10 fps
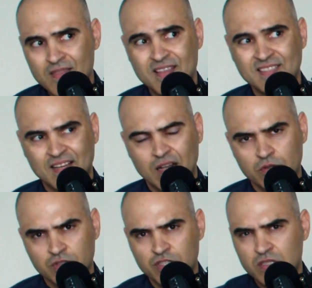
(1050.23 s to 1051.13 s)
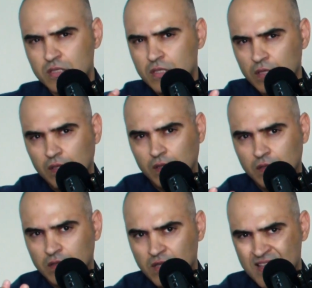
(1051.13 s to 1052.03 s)
that allows us see
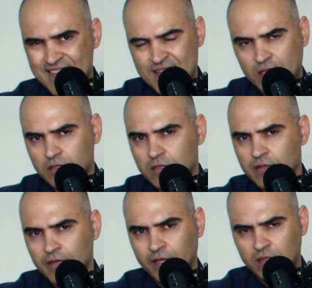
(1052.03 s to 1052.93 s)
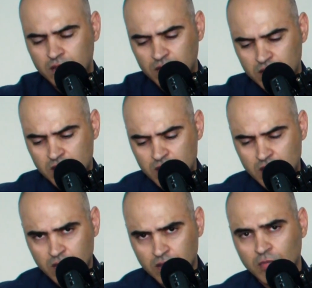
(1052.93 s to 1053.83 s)
and connect
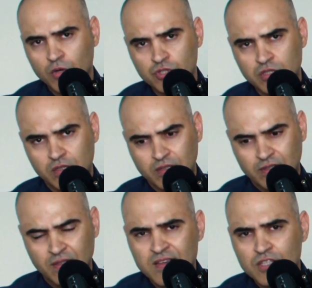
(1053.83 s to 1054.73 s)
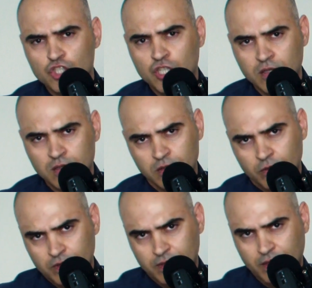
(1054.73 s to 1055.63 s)
emotionally,
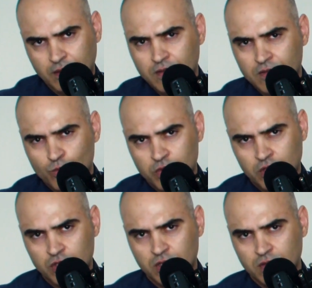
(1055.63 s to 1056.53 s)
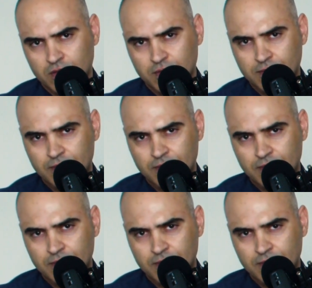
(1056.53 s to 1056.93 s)
genuinely with each other.